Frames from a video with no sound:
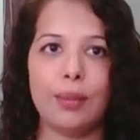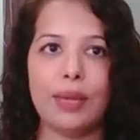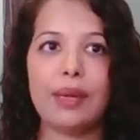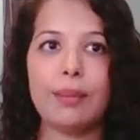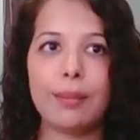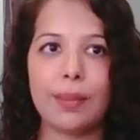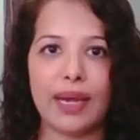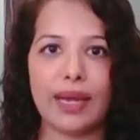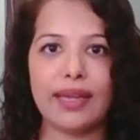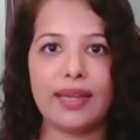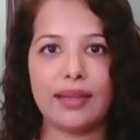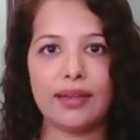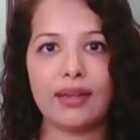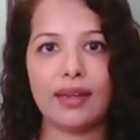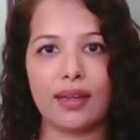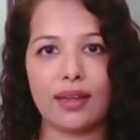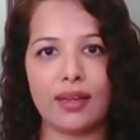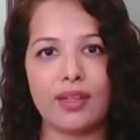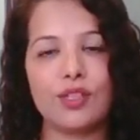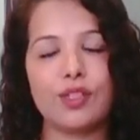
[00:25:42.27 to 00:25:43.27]
But by and
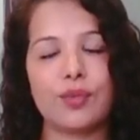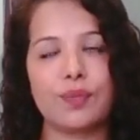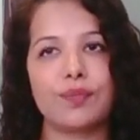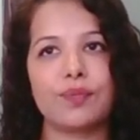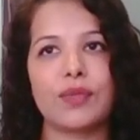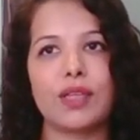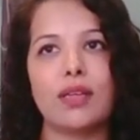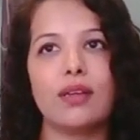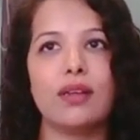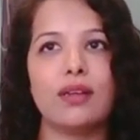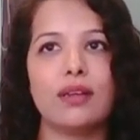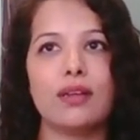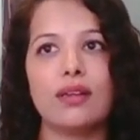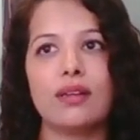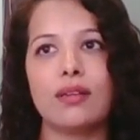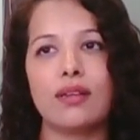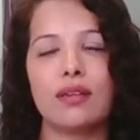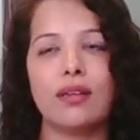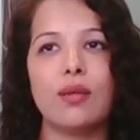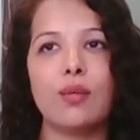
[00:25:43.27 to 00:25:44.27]
large,
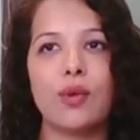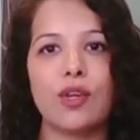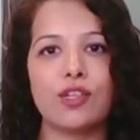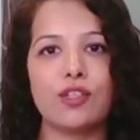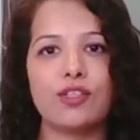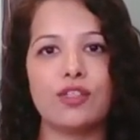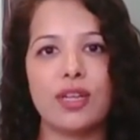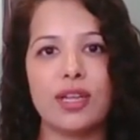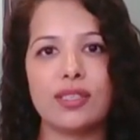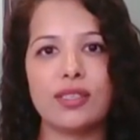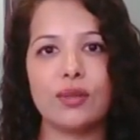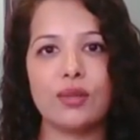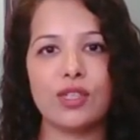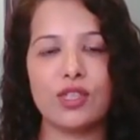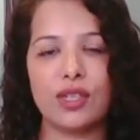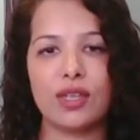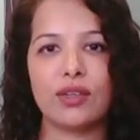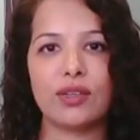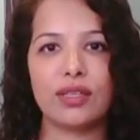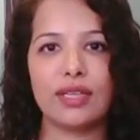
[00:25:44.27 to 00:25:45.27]
a moisturizer
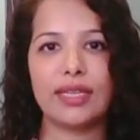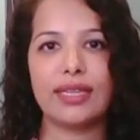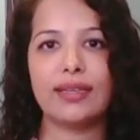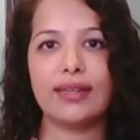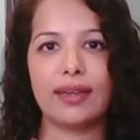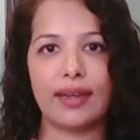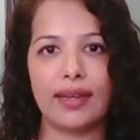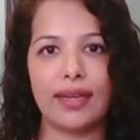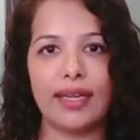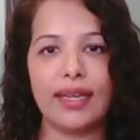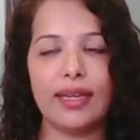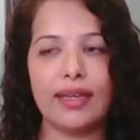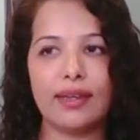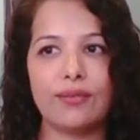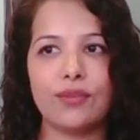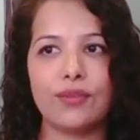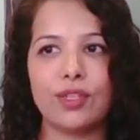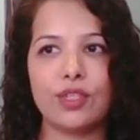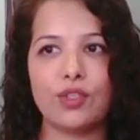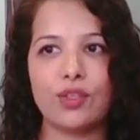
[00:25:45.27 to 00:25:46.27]
which I really like
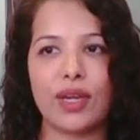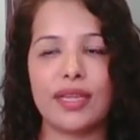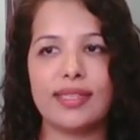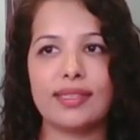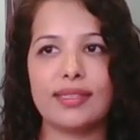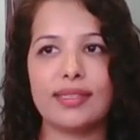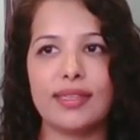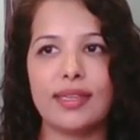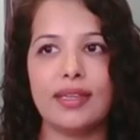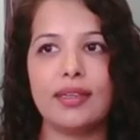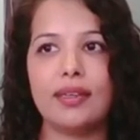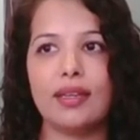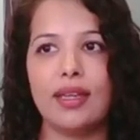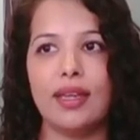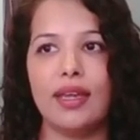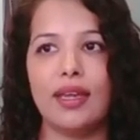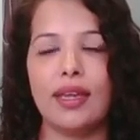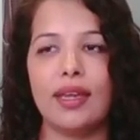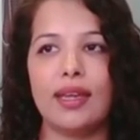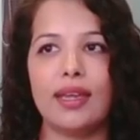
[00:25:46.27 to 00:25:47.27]
for dry skin
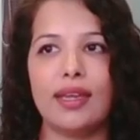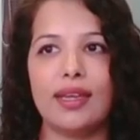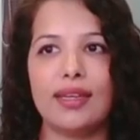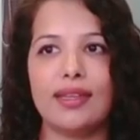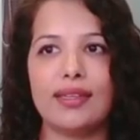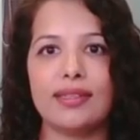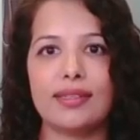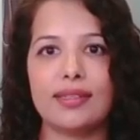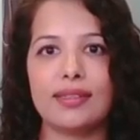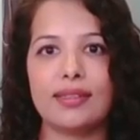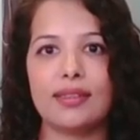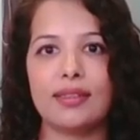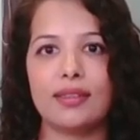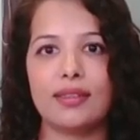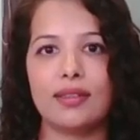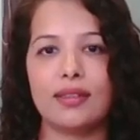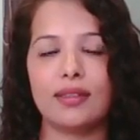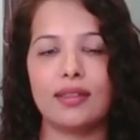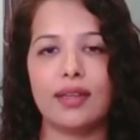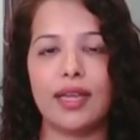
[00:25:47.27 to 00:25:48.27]
is
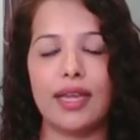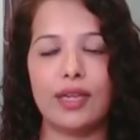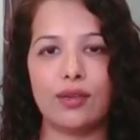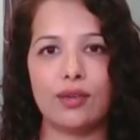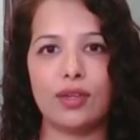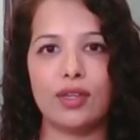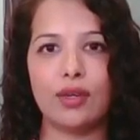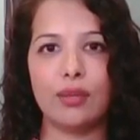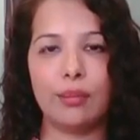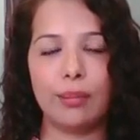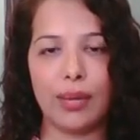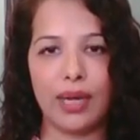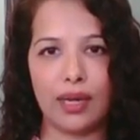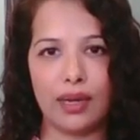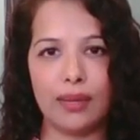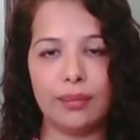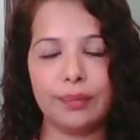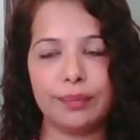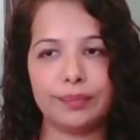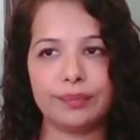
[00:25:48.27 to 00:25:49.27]
the Atoderm
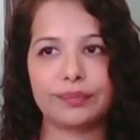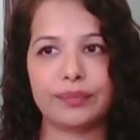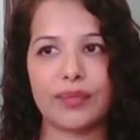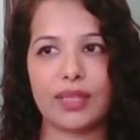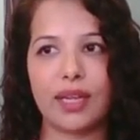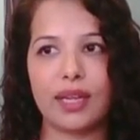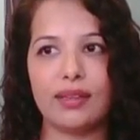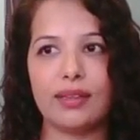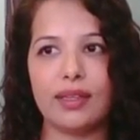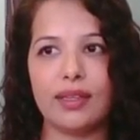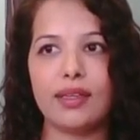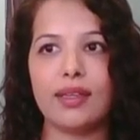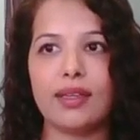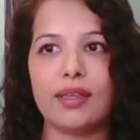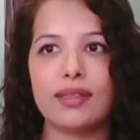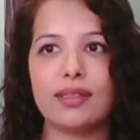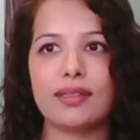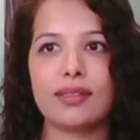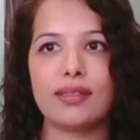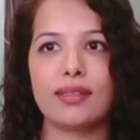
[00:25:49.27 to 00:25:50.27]
Balm. I think
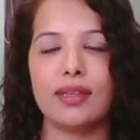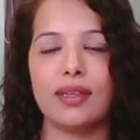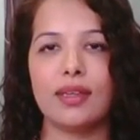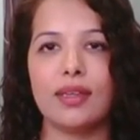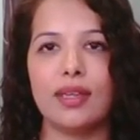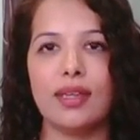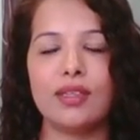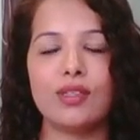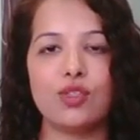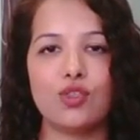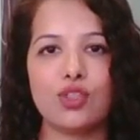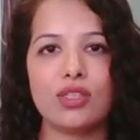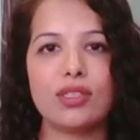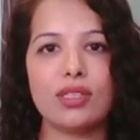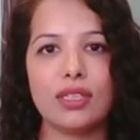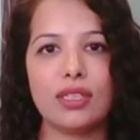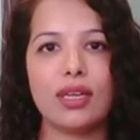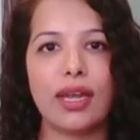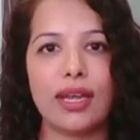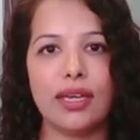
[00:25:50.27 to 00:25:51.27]
it's just
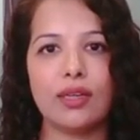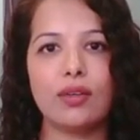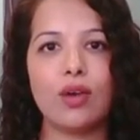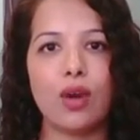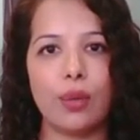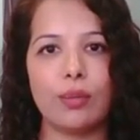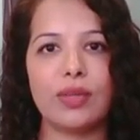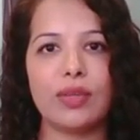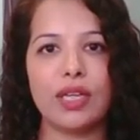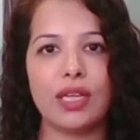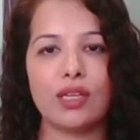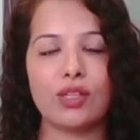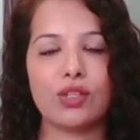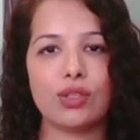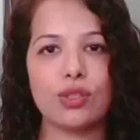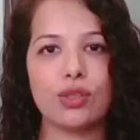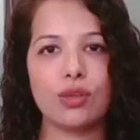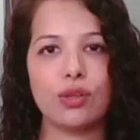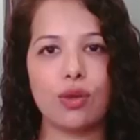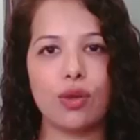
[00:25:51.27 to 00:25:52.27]
the right
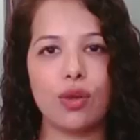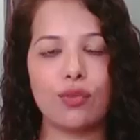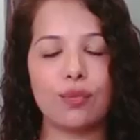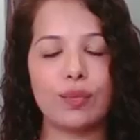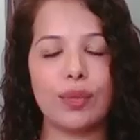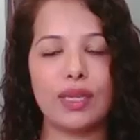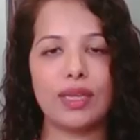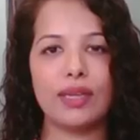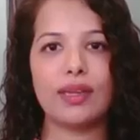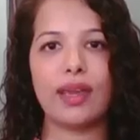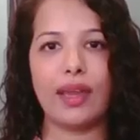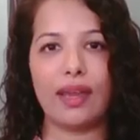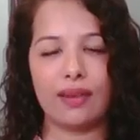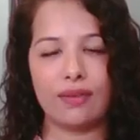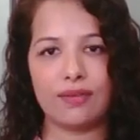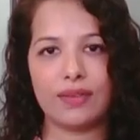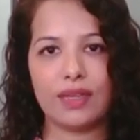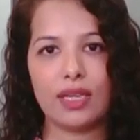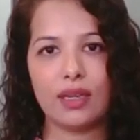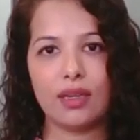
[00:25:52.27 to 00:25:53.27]
combination of being
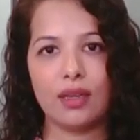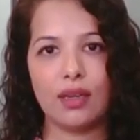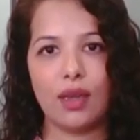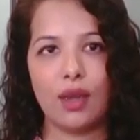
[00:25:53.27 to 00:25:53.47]
heavy,